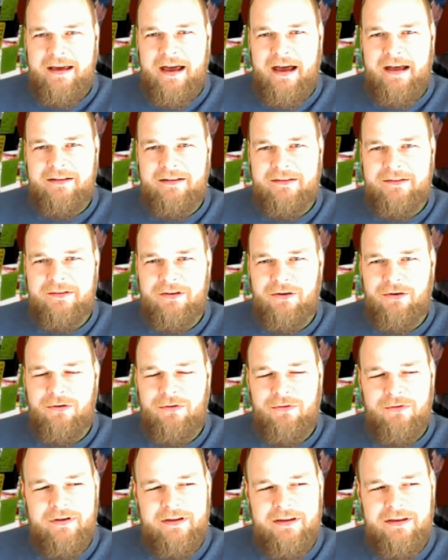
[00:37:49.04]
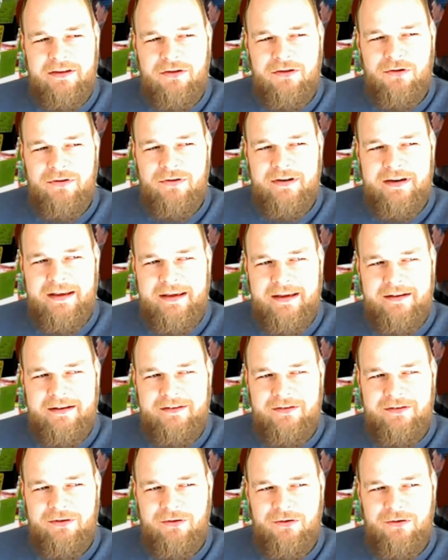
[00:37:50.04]
and so you need
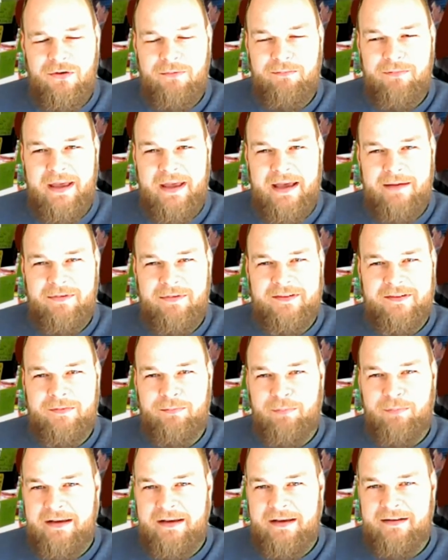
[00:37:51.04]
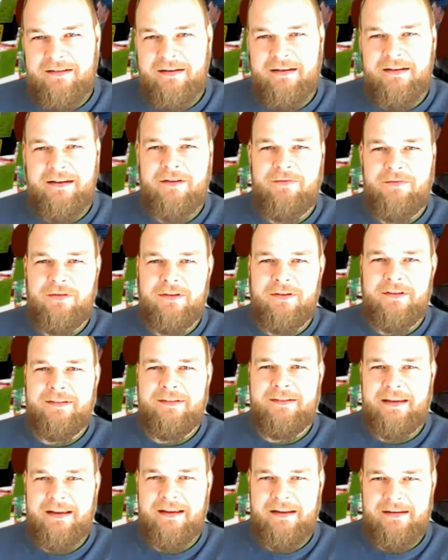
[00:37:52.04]
to be able to speak to different
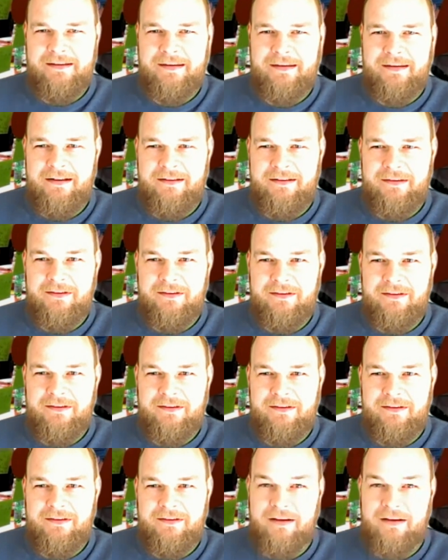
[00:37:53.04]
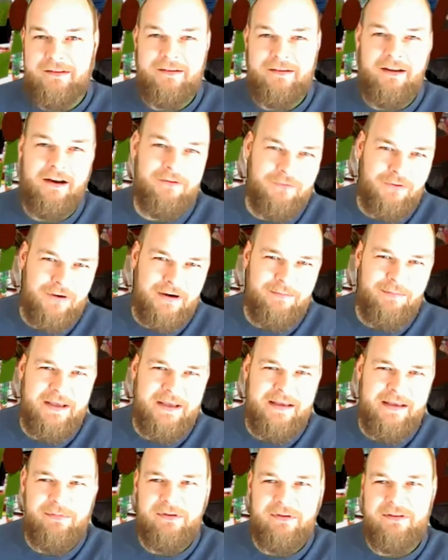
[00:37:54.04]
skill sets such as software
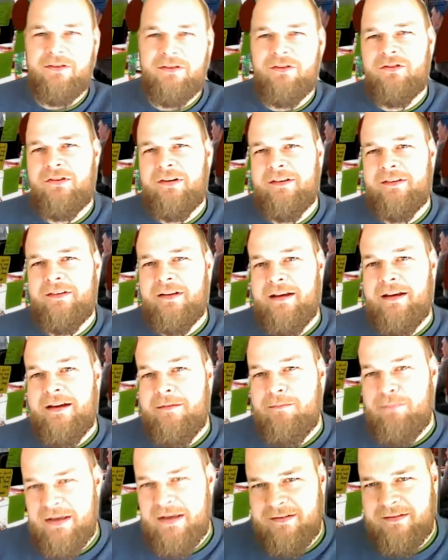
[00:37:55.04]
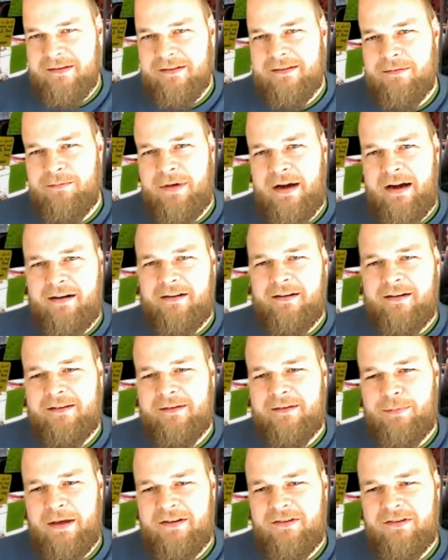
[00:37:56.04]
people such as business and marketing
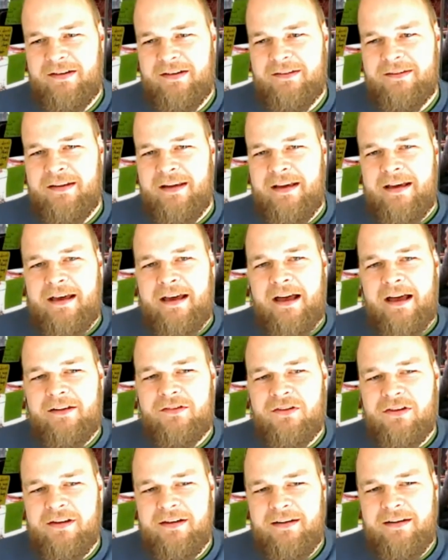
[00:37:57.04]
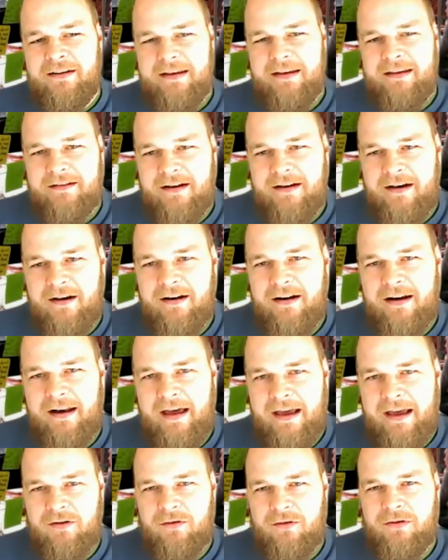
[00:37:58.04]
specialists and so you need their
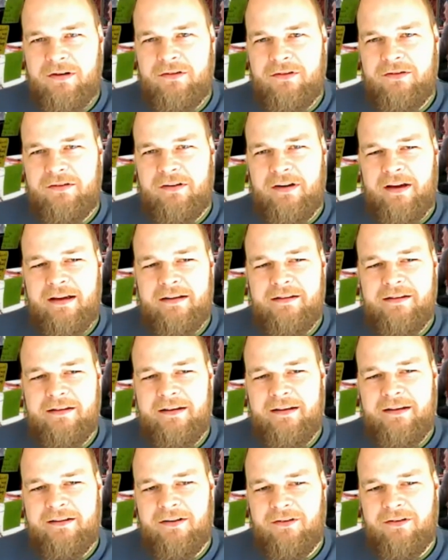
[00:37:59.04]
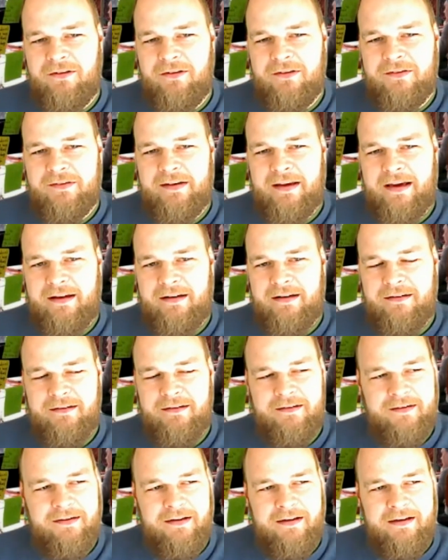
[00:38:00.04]
language and you need to
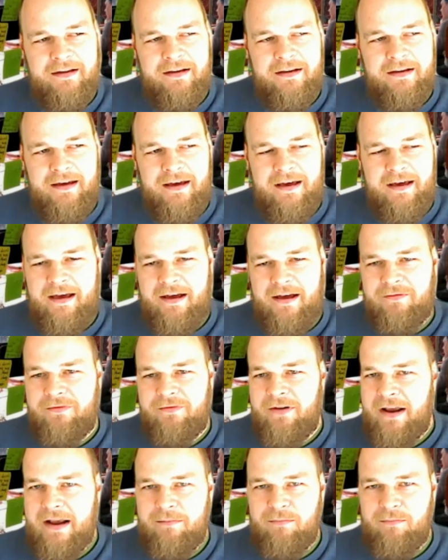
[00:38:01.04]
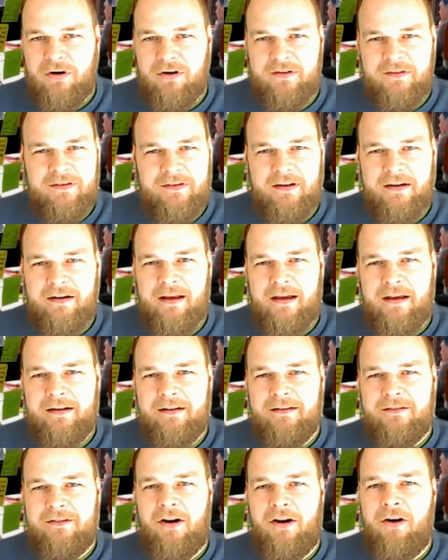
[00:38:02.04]
understand uh, frameworks and,
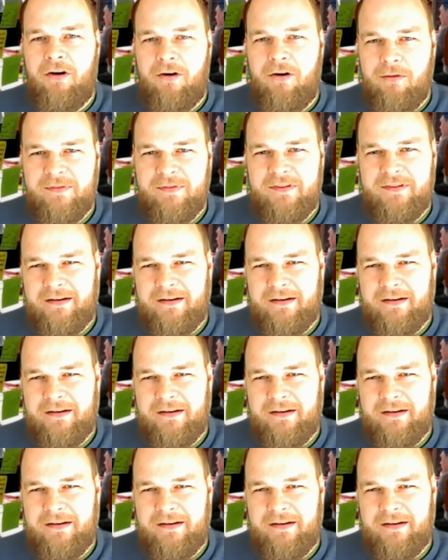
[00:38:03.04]
and terms